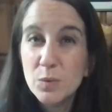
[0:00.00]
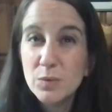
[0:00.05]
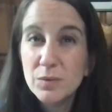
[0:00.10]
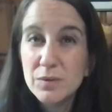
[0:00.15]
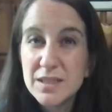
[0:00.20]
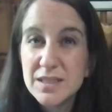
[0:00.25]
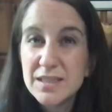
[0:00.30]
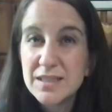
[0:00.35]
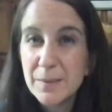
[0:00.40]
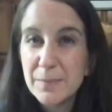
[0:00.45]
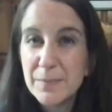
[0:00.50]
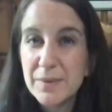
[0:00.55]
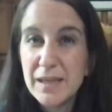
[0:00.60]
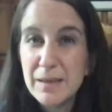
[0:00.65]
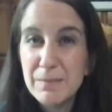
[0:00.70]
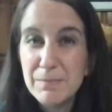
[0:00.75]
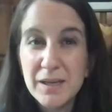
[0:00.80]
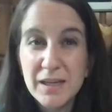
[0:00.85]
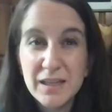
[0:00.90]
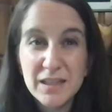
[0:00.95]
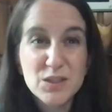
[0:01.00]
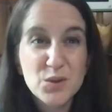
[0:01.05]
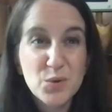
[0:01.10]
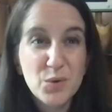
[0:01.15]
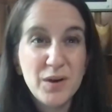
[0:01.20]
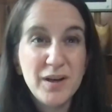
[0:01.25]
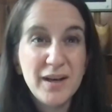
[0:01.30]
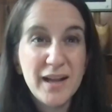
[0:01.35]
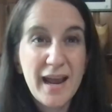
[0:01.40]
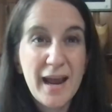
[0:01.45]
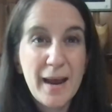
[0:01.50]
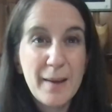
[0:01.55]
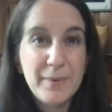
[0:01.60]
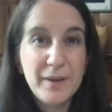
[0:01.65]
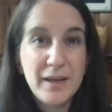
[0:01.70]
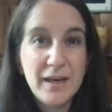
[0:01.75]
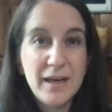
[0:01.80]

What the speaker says: Maybe there's moments like this in your own.